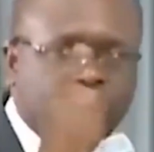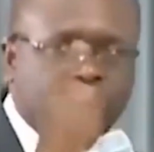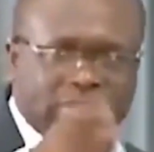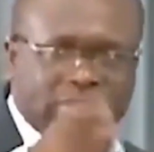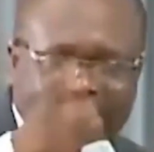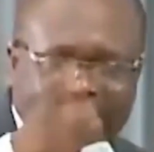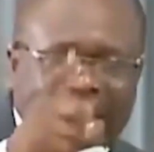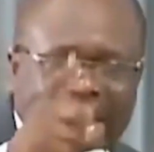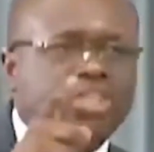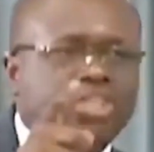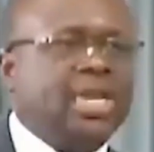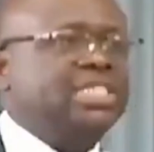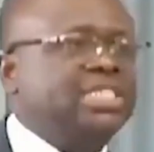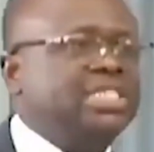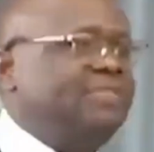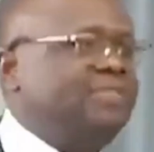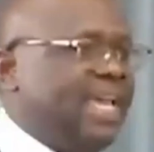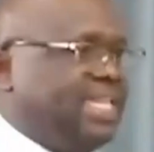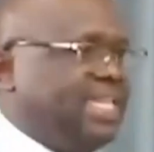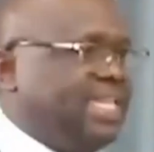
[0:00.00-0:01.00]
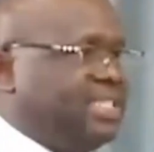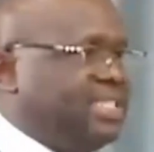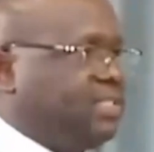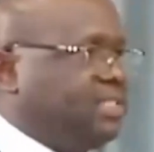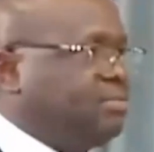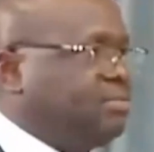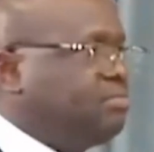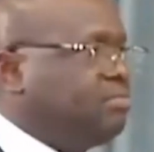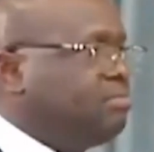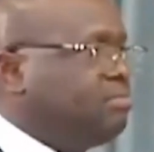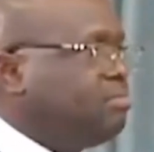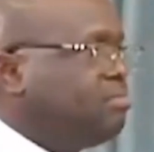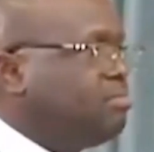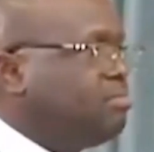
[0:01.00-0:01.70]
Pusiga transfers.